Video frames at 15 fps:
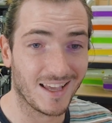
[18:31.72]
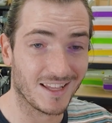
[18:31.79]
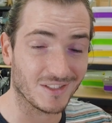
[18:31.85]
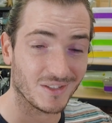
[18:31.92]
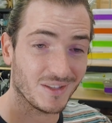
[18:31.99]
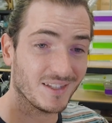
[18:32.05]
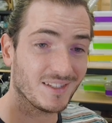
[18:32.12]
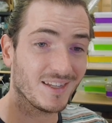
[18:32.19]
And
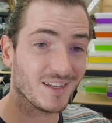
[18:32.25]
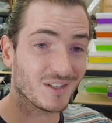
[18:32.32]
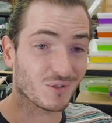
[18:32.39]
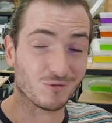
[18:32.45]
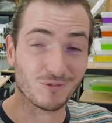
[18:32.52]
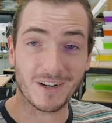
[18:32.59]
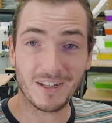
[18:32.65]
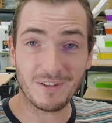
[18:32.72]
so this is
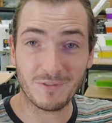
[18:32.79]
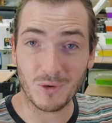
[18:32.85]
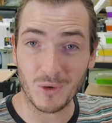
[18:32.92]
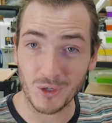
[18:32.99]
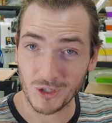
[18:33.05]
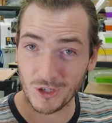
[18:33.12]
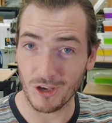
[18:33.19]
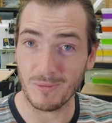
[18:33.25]
ready
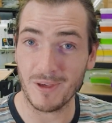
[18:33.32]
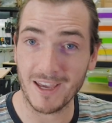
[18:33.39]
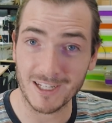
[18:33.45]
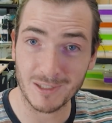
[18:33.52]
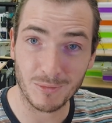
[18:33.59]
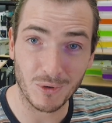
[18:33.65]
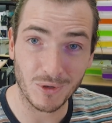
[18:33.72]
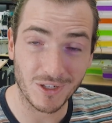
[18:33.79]
for Gerber
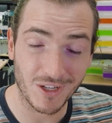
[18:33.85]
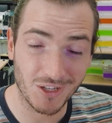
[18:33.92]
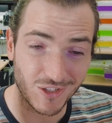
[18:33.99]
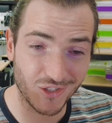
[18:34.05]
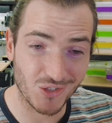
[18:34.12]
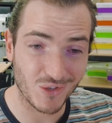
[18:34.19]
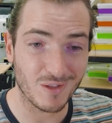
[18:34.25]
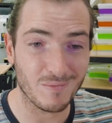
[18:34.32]
export
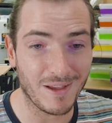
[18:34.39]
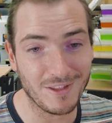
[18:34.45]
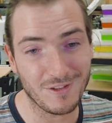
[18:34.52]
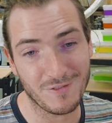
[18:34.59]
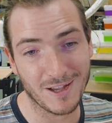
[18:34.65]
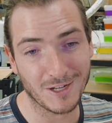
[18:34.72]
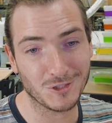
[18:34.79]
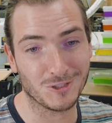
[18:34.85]
to the
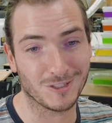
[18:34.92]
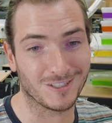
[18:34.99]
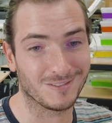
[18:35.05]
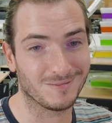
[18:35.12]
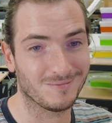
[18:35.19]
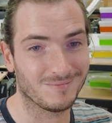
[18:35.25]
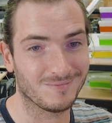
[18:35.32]
manufacturer.